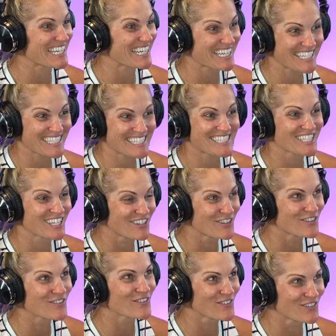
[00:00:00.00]
It is so
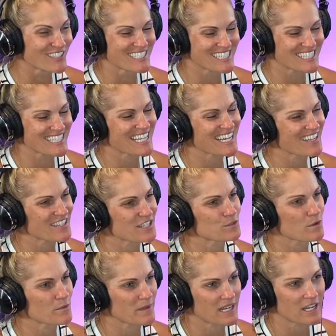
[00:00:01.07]
cool to see how these
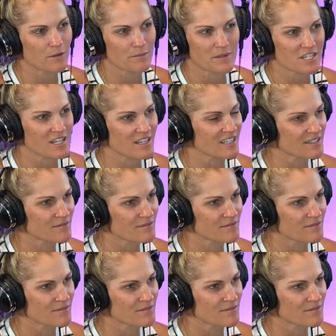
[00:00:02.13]
women help each other.